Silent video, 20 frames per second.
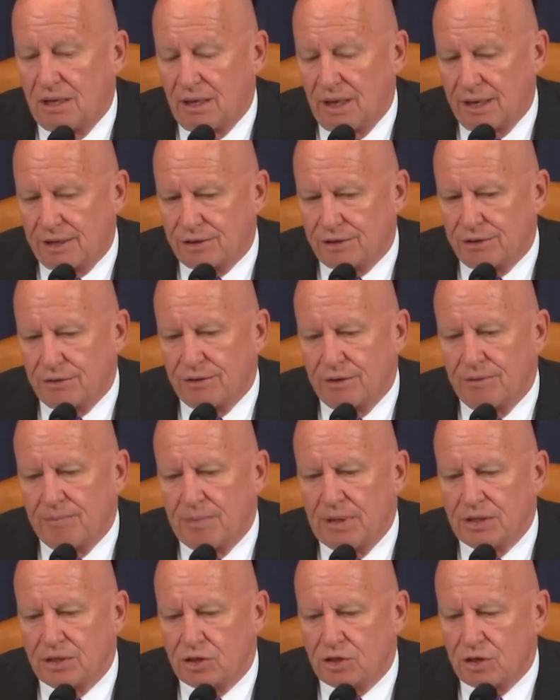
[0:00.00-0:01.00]
collector
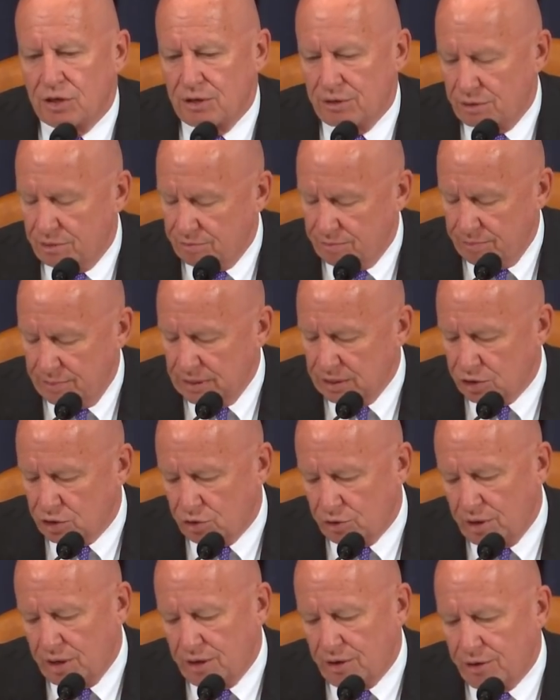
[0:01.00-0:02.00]
and
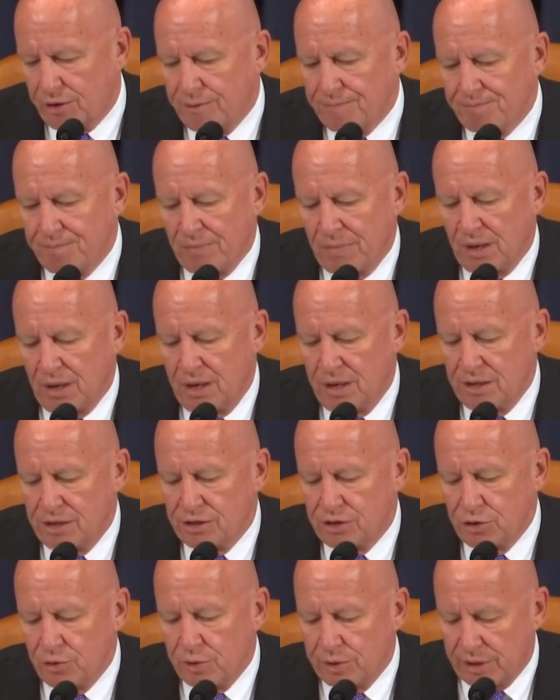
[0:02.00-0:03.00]
administrator
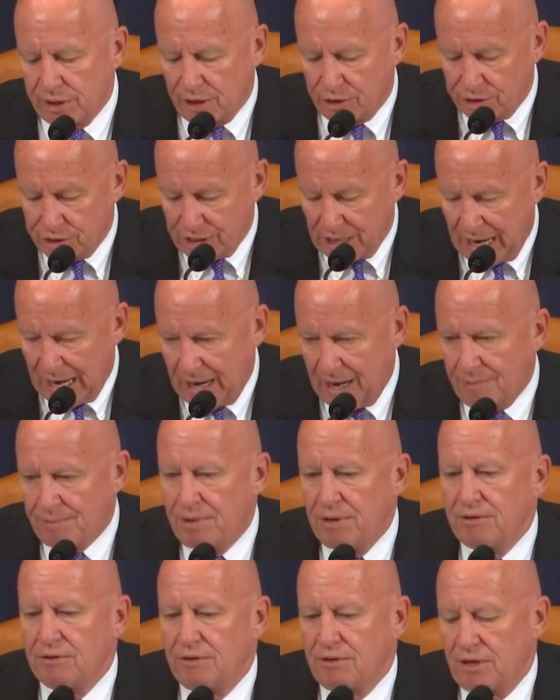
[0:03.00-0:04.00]
is doing their
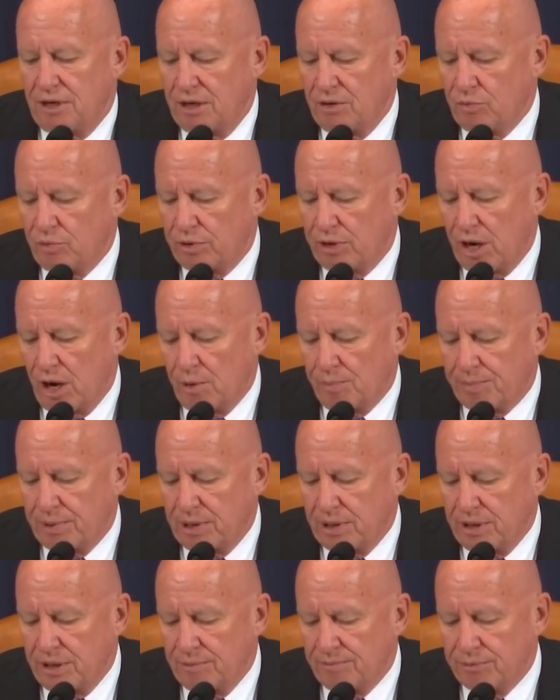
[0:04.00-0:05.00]
job, and we're
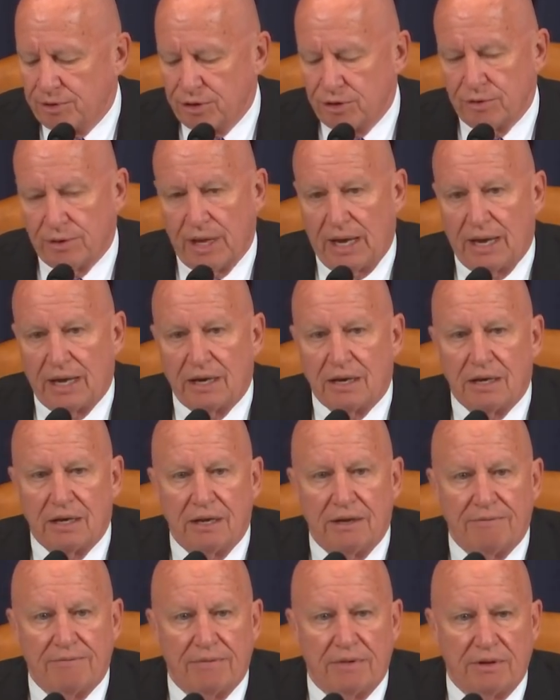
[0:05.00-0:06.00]
helping them do that.
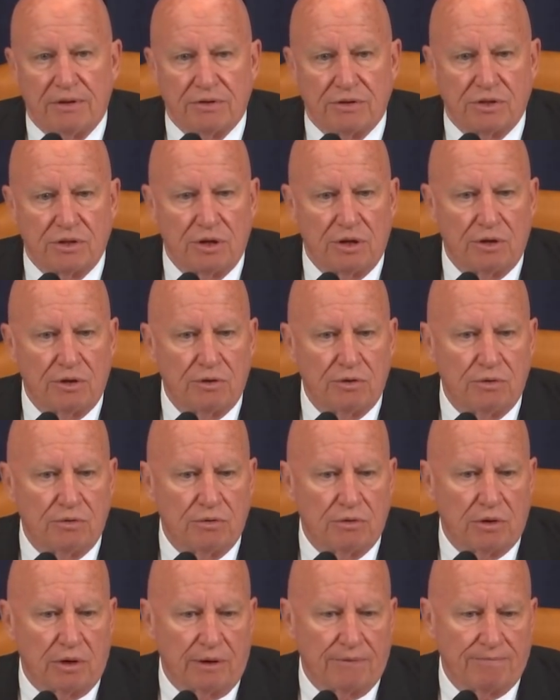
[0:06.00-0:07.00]

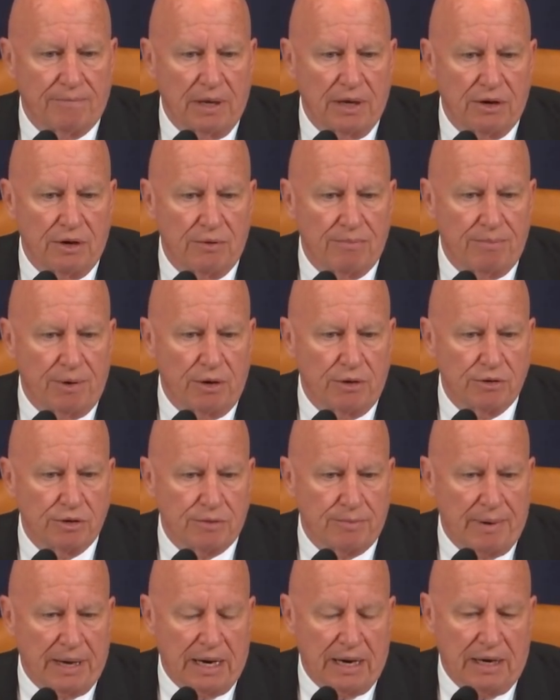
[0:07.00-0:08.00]
I've made no
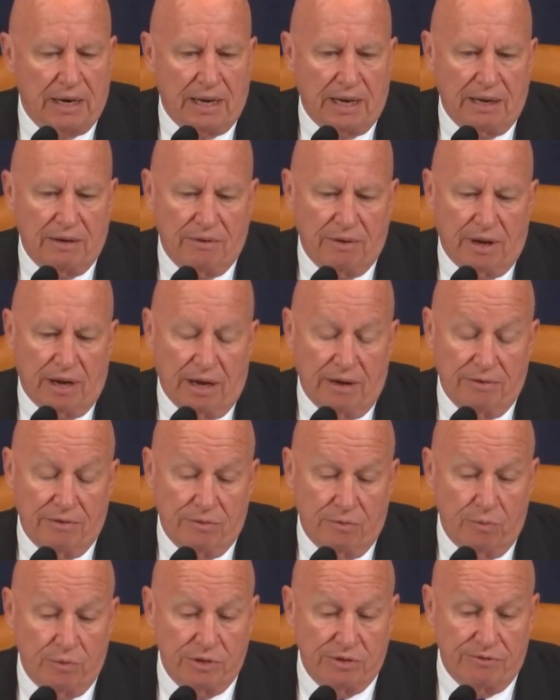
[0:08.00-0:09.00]
bones about it.
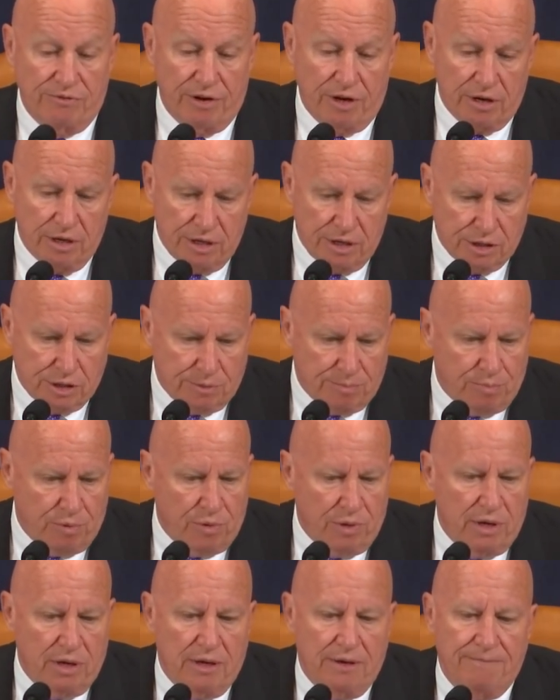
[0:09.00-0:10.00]
I was very
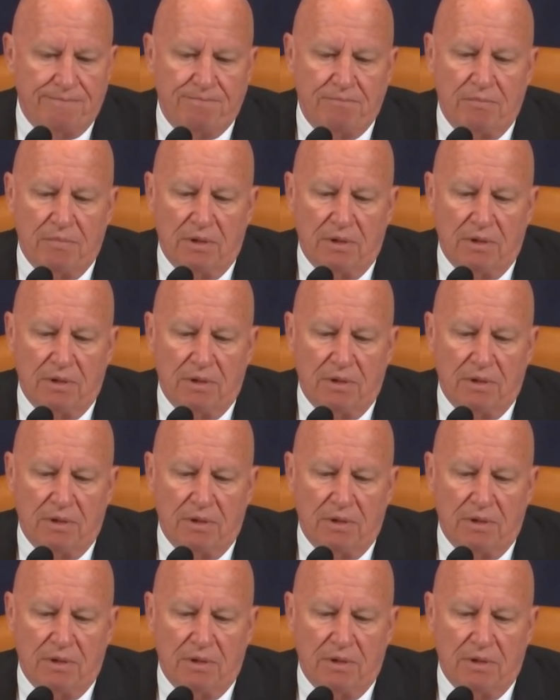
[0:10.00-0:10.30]
disappointed